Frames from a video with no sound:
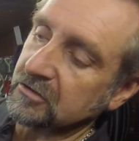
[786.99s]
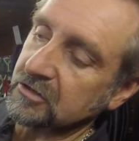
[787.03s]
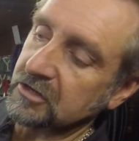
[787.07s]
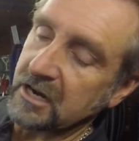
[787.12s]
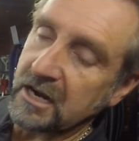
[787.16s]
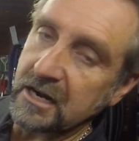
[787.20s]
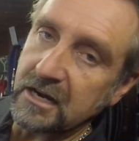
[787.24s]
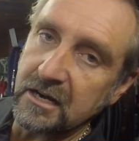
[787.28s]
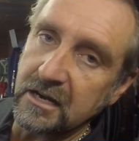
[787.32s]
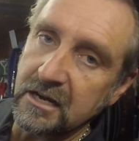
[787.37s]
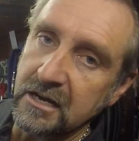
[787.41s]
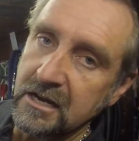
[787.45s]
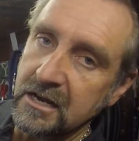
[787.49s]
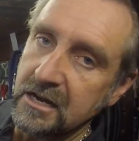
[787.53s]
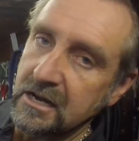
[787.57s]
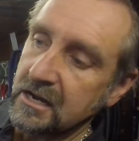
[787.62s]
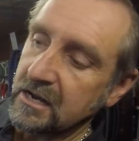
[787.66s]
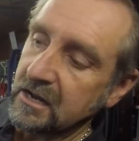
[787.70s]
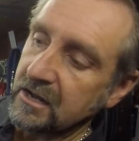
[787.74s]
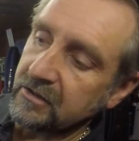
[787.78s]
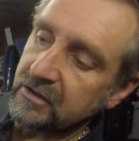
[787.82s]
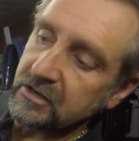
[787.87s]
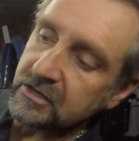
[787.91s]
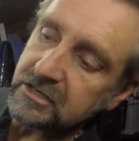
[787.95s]
check,
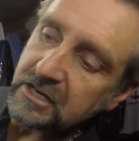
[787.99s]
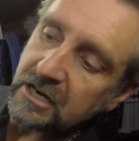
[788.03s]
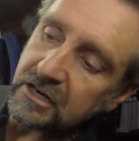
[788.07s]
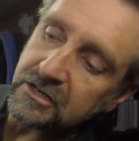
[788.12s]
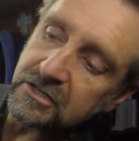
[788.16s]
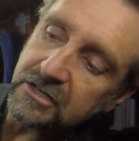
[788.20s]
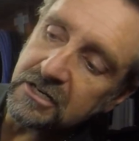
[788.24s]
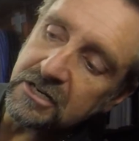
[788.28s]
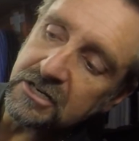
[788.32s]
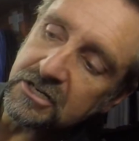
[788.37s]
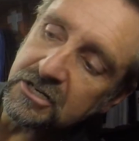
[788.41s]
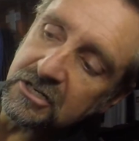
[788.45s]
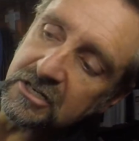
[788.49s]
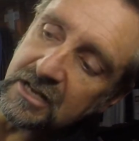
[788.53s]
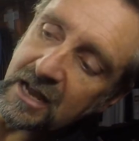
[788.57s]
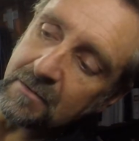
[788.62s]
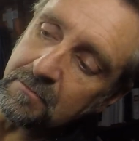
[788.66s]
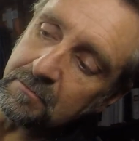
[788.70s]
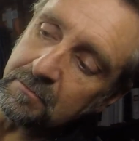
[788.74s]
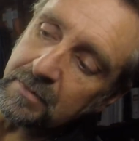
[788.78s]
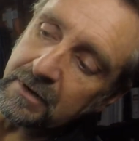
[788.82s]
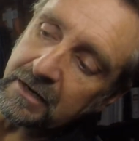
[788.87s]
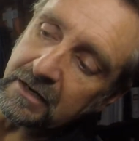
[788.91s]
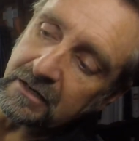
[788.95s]
there's actually
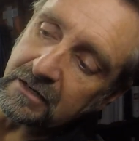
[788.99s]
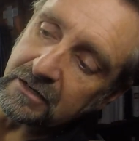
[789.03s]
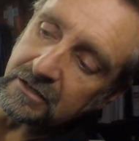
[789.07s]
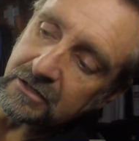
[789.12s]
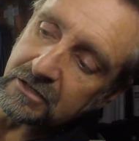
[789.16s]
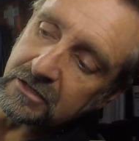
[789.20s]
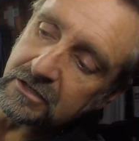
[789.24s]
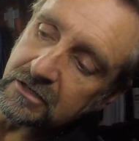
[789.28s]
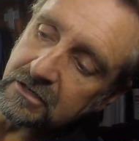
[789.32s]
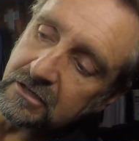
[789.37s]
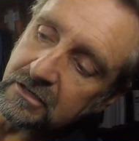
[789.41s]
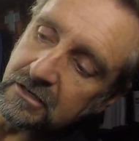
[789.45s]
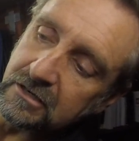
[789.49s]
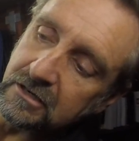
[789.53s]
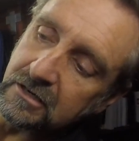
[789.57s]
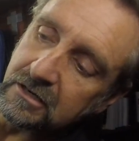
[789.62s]
stampings,